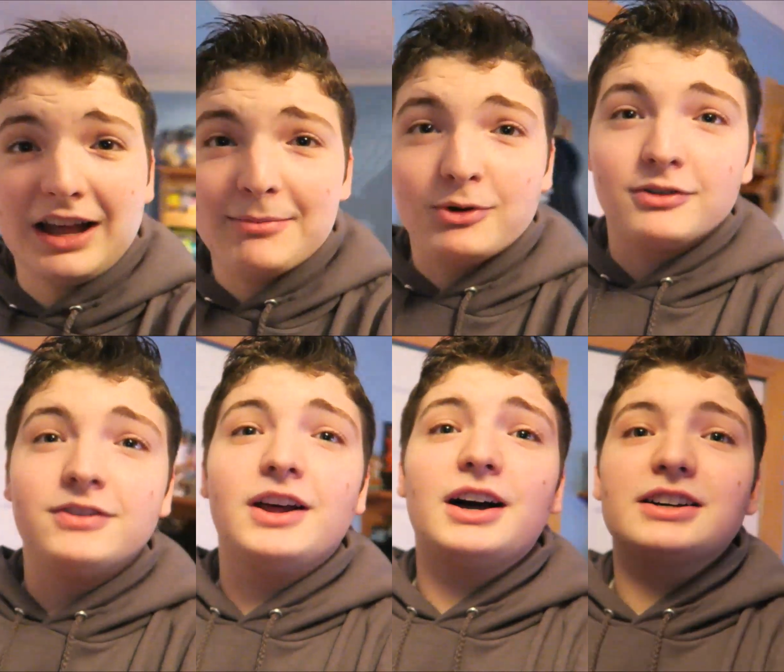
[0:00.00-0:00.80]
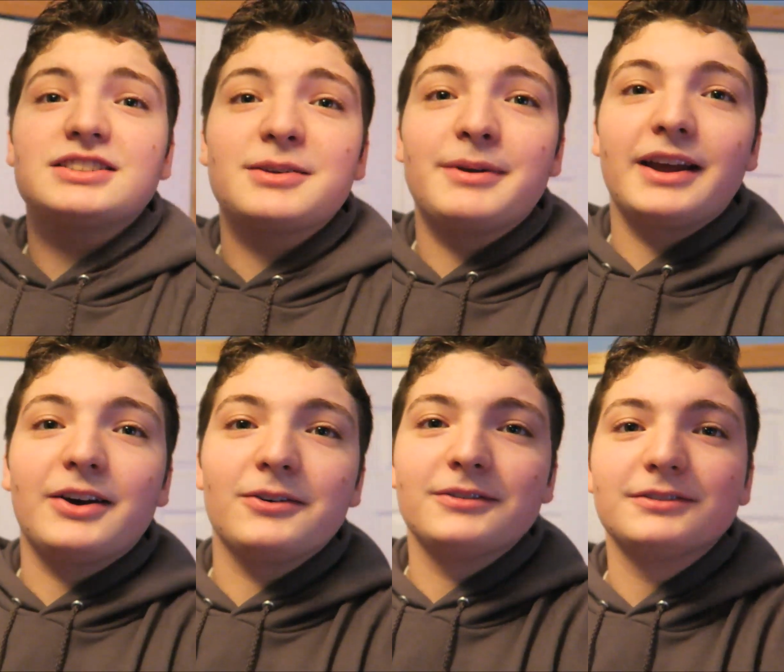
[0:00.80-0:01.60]
lot more vlogs coming
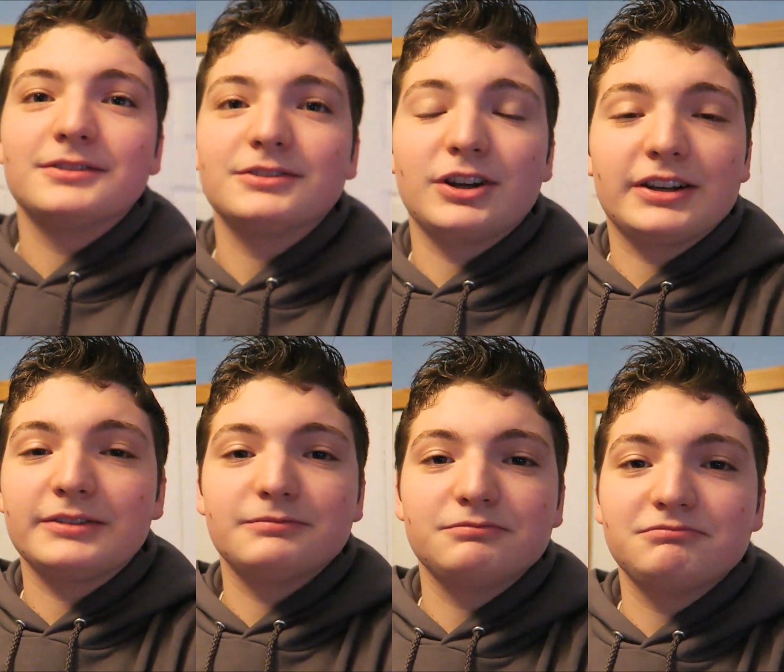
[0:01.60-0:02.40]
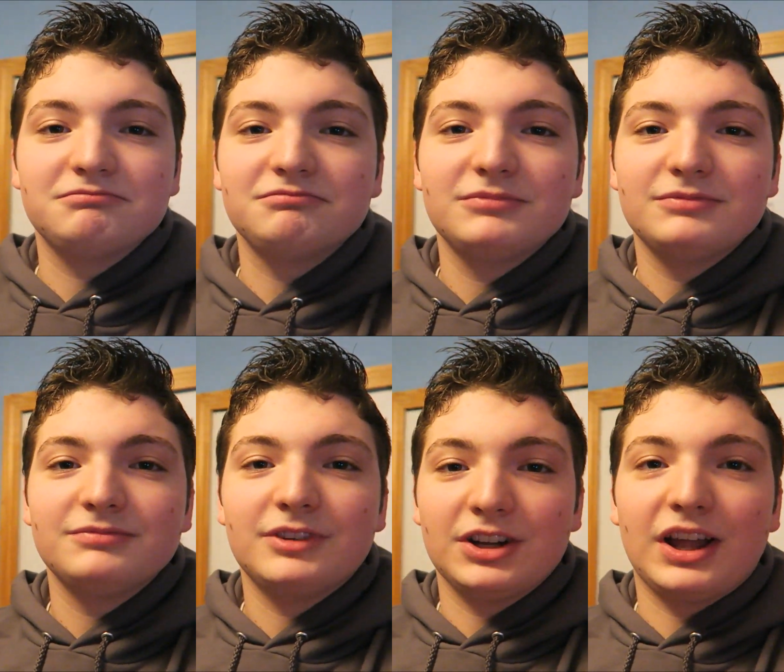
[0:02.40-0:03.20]
out. Like,
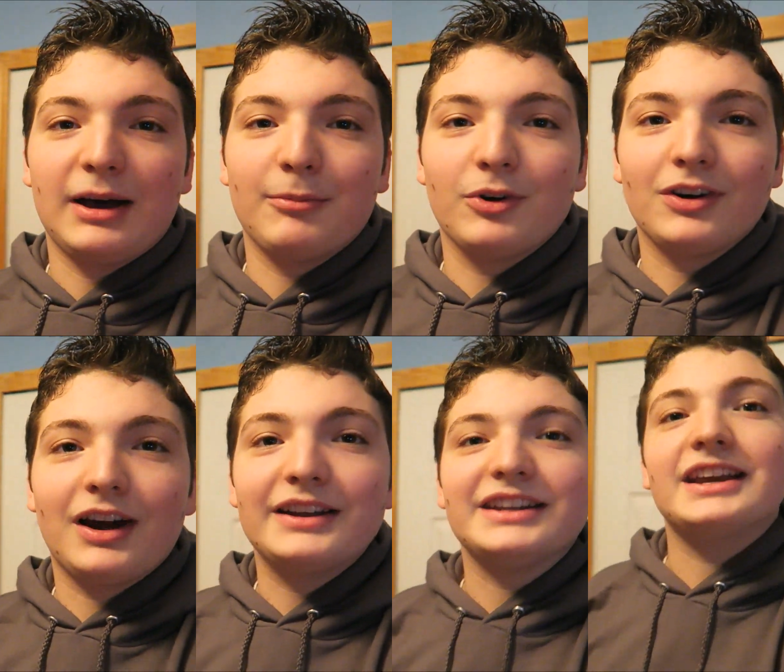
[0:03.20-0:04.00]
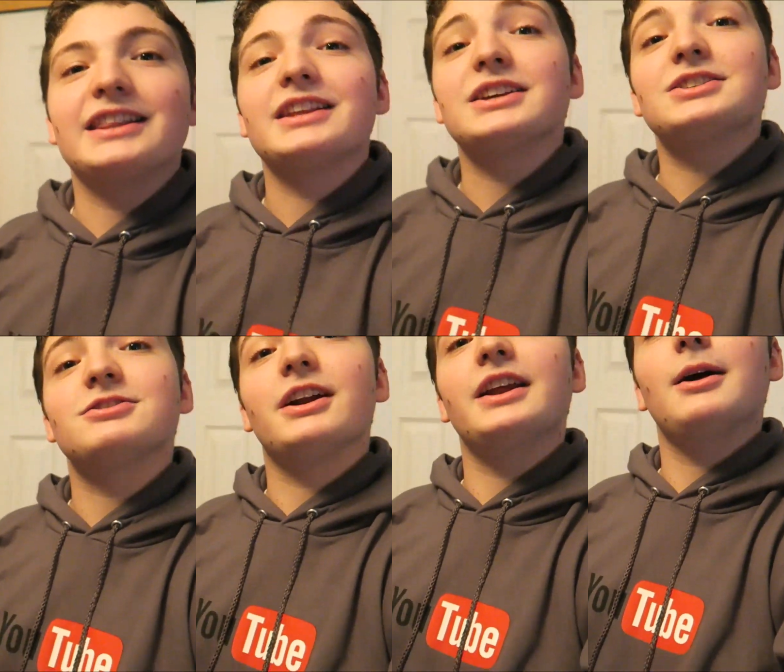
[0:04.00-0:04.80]
a lot more. I did get this.
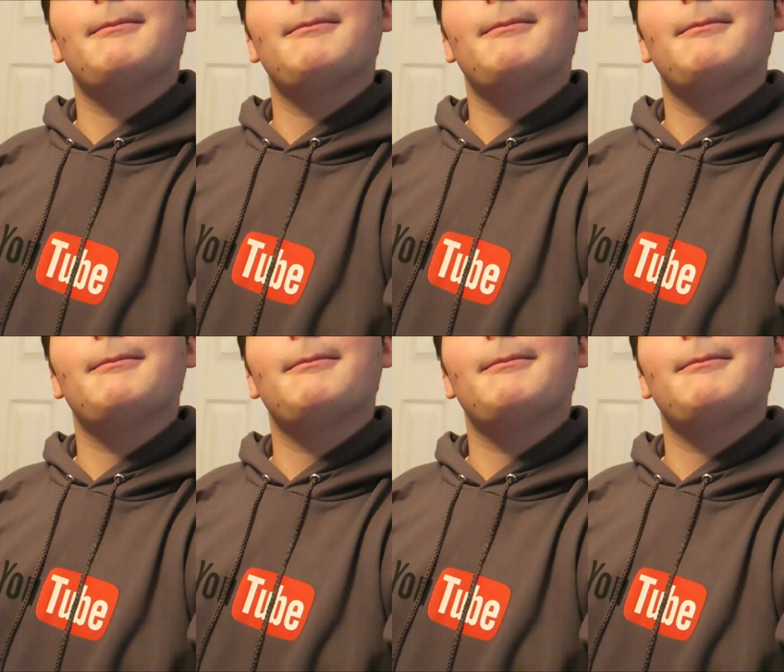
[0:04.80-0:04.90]
Ready?